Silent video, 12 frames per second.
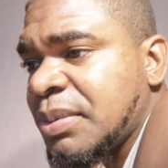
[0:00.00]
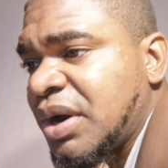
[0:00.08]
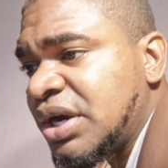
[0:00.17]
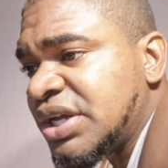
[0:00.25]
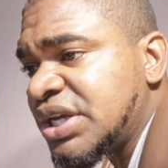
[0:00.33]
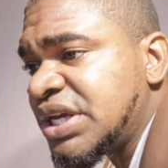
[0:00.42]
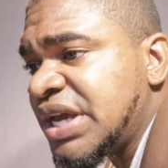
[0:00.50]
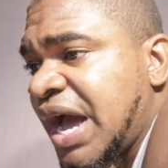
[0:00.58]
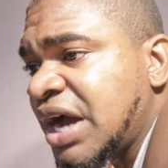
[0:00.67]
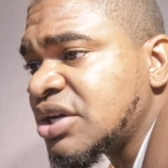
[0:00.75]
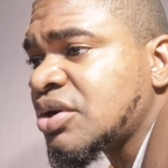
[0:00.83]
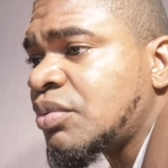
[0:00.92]
Apparently, he
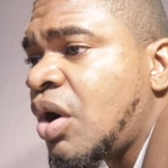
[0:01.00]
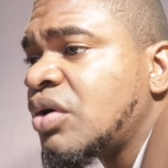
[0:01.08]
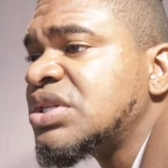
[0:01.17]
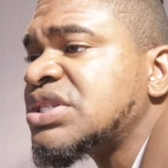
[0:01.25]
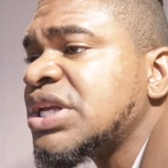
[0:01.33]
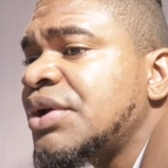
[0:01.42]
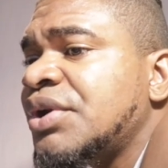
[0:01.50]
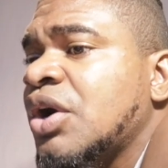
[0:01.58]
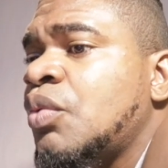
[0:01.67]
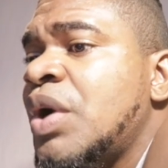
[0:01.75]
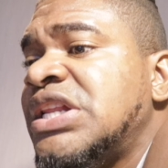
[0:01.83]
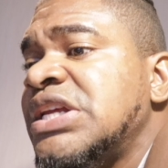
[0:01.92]
hangs around this
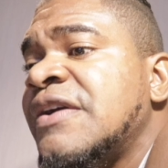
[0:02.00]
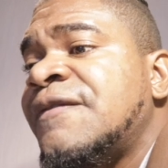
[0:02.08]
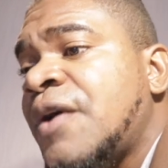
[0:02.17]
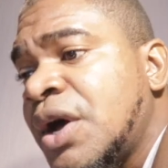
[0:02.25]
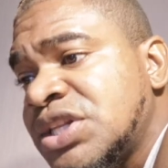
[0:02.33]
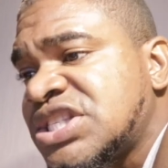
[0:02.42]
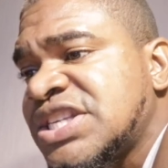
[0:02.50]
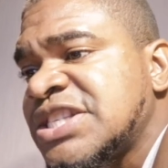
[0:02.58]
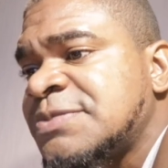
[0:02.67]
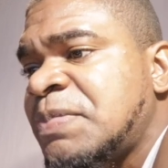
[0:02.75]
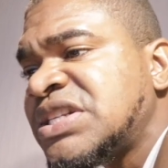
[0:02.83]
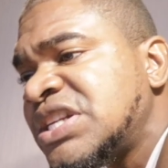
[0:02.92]
area waiting for
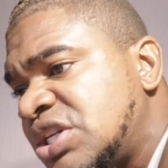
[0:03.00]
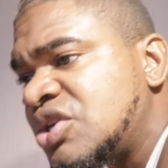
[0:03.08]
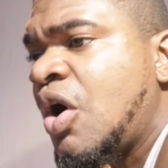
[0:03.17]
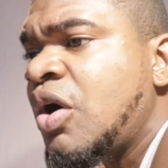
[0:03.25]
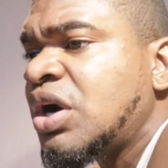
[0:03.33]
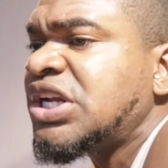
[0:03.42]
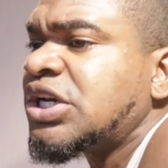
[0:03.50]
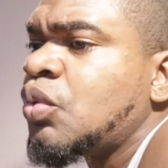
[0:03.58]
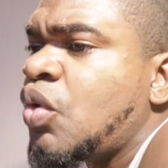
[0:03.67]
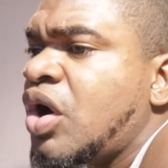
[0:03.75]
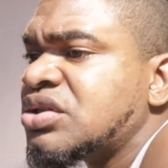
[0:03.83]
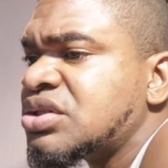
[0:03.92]
unsuspected young little
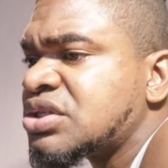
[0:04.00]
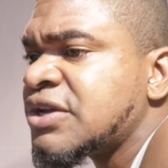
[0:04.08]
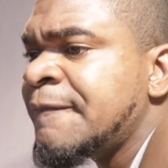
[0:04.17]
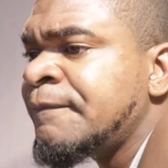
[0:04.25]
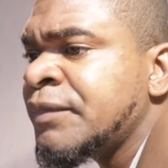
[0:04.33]
ones